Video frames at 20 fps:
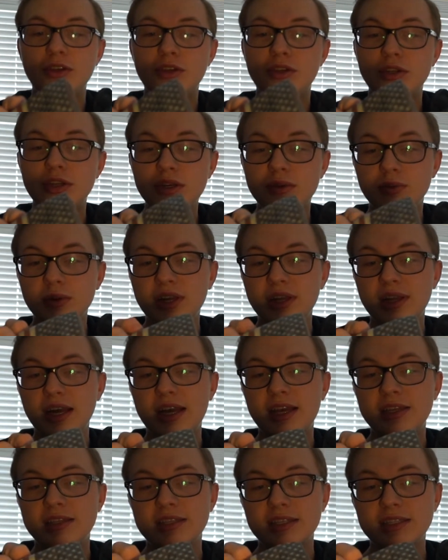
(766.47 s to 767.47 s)
did
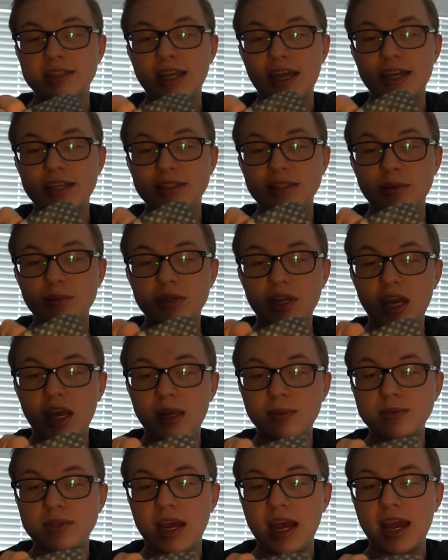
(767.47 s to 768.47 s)
realize is that
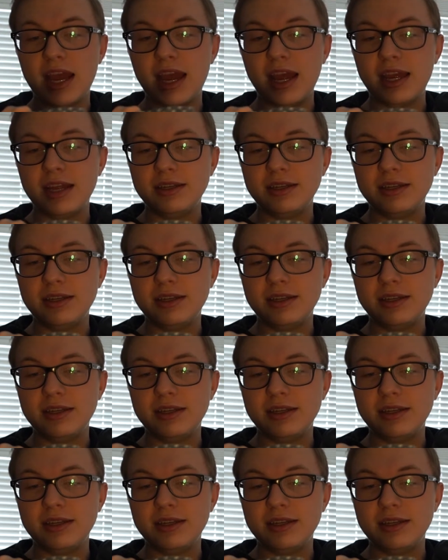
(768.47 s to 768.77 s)
sometimes I